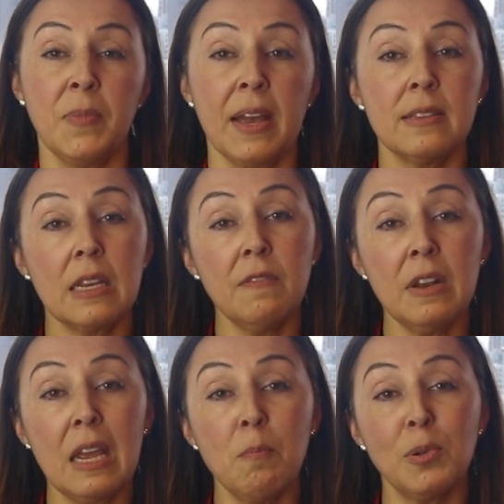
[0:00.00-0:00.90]
has
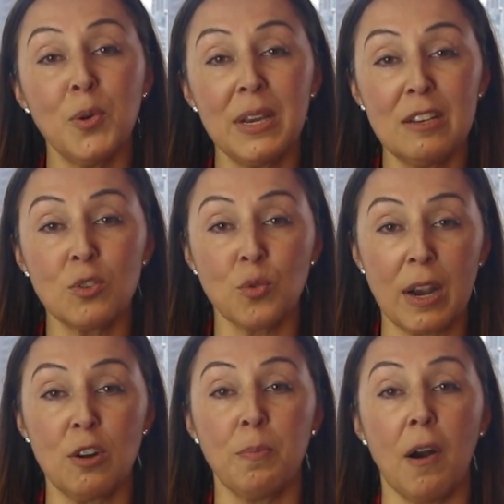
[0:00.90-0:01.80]
given employees
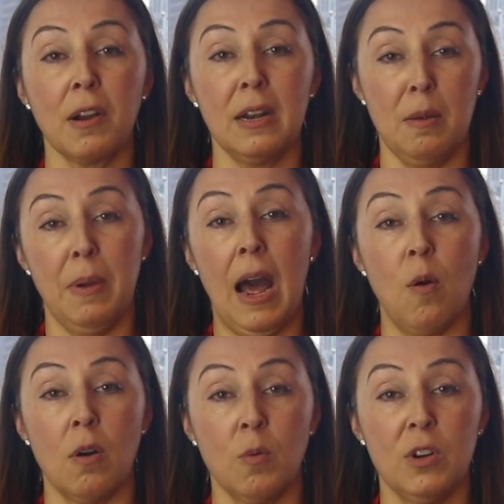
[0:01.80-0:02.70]
greater bargaining power,